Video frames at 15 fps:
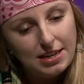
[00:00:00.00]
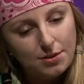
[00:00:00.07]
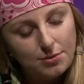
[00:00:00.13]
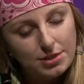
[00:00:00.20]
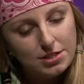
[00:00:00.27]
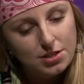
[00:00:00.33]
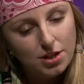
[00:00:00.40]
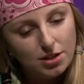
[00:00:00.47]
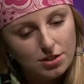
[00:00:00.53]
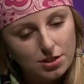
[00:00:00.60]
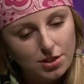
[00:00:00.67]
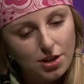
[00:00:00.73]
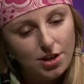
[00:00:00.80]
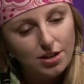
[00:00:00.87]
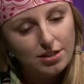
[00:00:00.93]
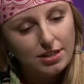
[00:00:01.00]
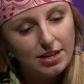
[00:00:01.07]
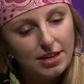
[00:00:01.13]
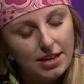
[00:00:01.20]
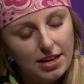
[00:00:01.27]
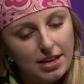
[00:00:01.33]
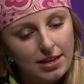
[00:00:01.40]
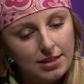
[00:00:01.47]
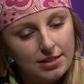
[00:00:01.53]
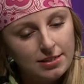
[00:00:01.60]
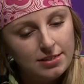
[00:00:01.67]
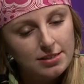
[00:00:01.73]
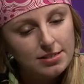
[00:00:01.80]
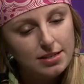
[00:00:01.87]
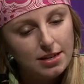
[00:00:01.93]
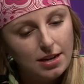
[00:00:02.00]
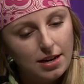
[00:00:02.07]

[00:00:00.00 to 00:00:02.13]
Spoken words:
I went and talked to Carla, and